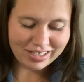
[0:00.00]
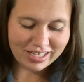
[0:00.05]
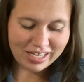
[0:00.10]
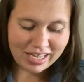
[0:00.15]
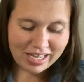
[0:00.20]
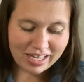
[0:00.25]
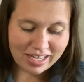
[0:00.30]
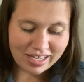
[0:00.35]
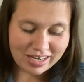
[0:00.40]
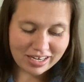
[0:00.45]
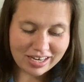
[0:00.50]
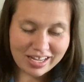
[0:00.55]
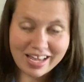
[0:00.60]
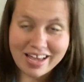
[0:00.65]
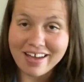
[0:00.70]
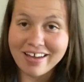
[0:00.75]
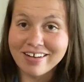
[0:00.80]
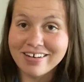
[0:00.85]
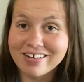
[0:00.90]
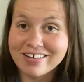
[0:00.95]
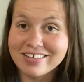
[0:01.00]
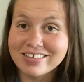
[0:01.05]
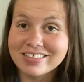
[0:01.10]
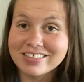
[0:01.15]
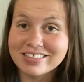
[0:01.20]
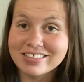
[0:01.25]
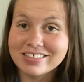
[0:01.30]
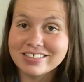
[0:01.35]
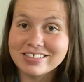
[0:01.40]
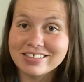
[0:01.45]
And yeah,
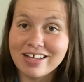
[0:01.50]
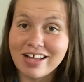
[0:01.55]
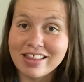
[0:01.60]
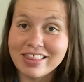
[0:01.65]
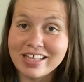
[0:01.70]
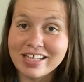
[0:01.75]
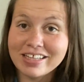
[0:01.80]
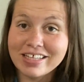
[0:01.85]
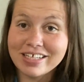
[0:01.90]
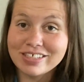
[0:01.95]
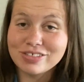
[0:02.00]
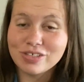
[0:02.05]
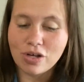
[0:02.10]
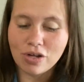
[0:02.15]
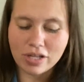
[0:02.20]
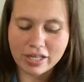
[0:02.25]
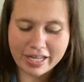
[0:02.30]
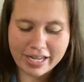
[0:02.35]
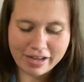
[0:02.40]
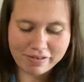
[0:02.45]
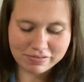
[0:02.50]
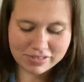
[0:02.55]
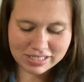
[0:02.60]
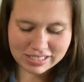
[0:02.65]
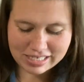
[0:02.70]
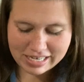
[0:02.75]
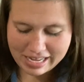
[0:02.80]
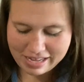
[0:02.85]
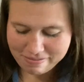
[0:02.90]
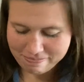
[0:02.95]
I think that's all I have to
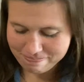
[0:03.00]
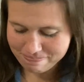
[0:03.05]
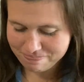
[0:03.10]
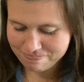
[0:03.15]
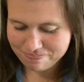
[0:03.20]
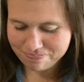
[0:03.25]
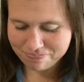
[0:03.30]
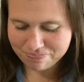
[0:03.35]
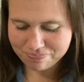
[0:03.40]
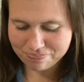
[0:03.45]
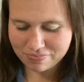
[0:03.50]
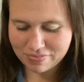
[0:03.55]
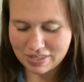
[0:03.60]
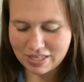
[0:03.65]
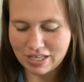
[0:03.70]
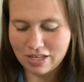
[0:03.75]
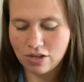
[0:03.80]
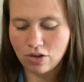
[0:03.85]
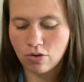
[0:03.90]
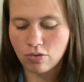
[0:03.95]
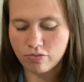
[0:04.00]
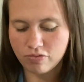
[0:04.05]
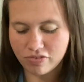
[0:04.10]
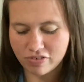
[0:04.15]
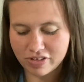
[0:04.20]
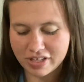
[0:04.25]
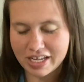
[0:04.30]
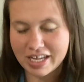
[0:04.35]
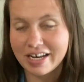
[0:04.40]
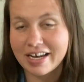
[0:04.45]
say.
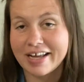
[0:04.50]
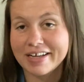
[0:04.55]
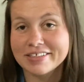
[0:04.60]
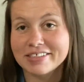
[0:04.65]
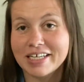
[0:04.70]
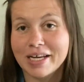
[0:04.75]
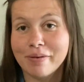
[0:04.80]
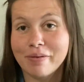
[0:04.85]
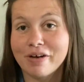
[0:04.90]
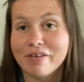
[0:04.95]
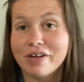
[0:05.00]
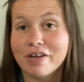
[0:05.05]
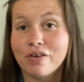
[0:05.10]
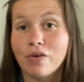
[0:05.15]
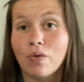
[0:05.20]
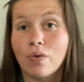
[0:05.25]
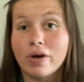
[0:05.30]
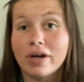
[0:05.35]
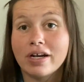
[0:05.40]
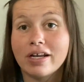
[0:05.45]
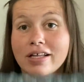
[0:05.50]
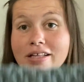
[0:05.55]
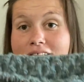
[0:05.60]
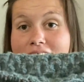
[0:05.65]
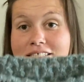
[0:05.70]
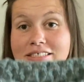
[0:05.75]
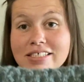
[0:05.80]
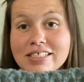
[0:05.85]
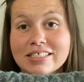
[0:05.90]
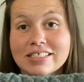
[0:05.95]
Hopefully next time I record,
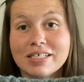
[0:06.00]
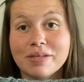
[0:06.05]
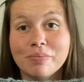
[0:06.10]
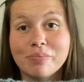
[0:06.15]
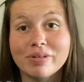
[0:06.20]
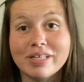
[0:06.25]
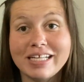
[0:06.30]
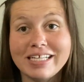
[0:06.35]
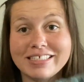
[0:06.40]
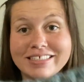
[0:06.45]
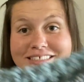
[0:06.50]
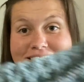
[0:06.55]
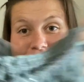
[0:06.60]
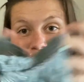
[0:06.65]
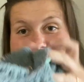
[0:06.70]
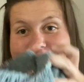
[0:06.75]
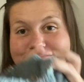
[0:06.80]
this is complete.